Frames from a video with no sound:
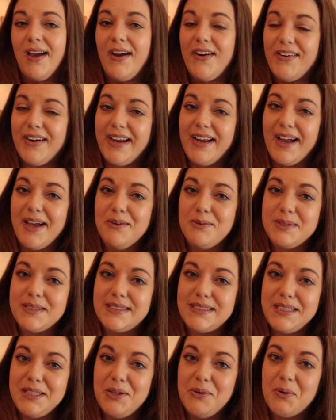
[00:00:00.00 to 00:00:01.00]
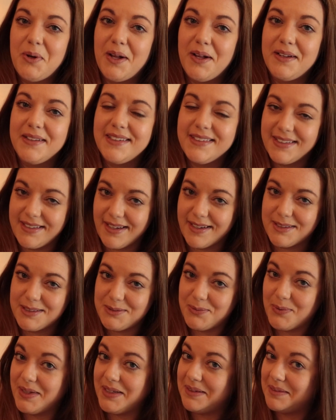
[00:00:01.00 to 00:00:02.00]
All right, I will see you all on the
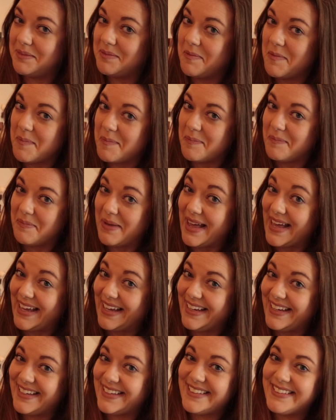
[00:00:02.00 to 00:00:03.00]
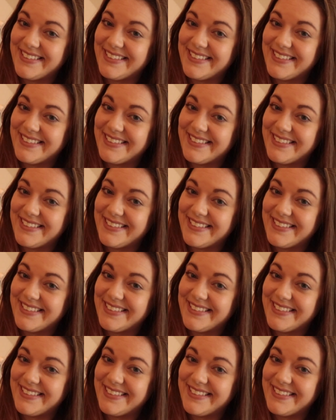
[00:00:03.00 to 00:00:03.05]
next one. Bye.